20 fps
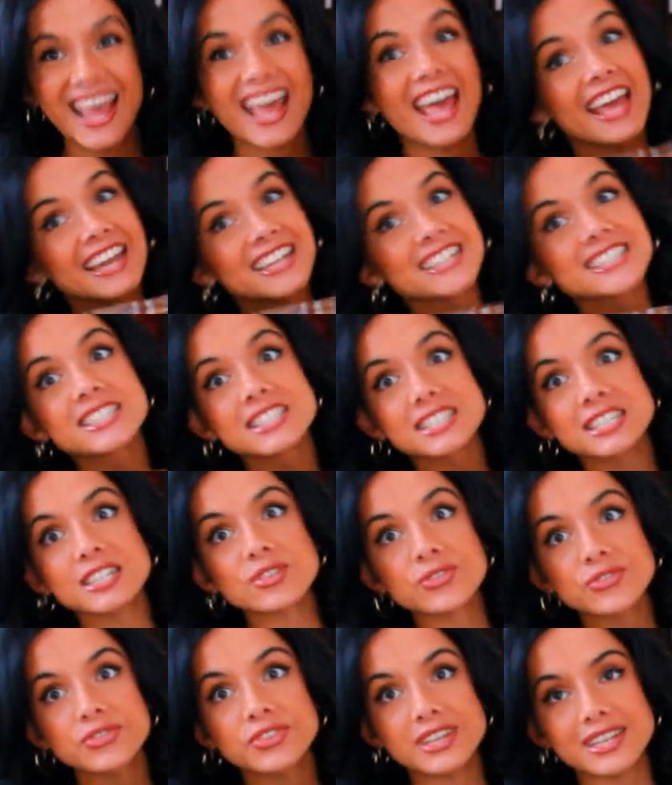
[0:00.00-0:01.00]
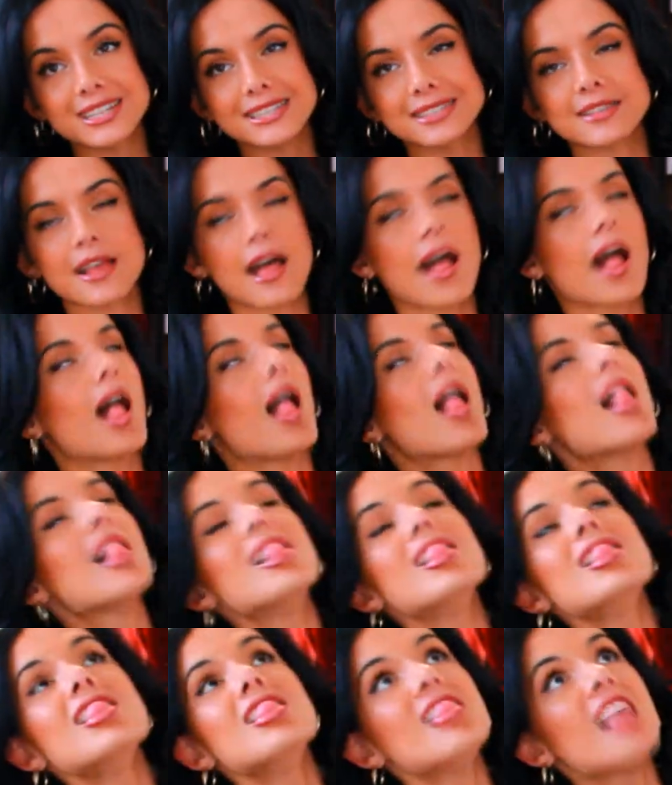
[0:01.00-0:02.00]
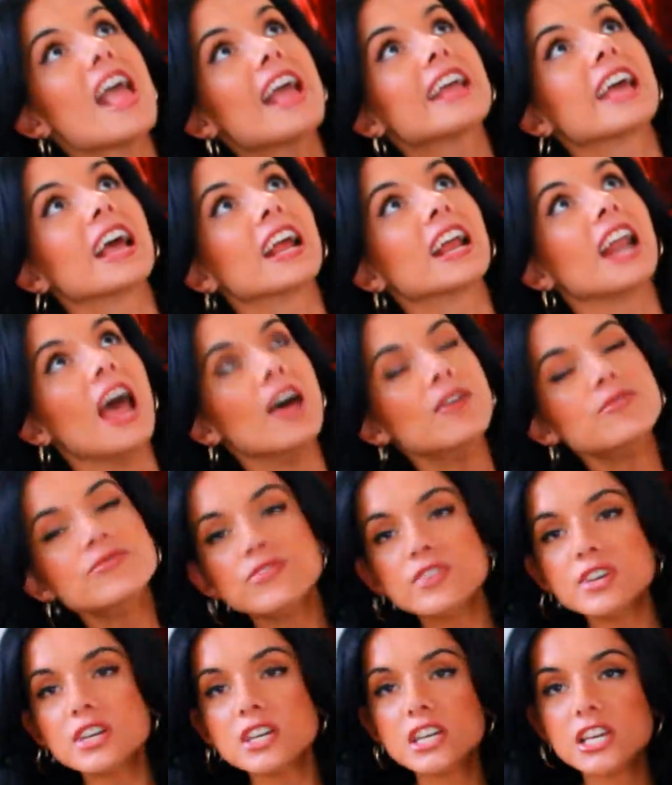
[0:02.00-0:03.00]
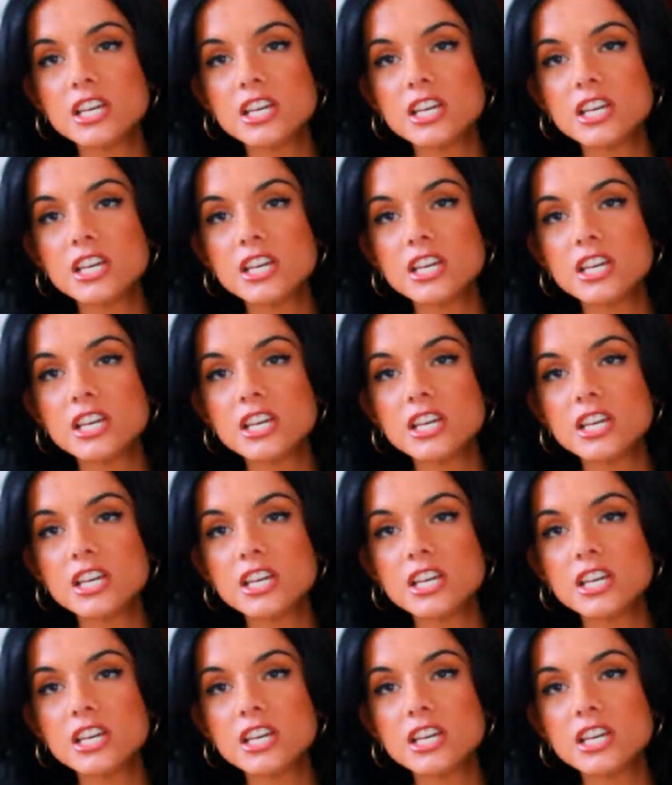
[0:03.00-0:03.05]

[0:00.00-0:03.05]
And it still fits. Like a glove.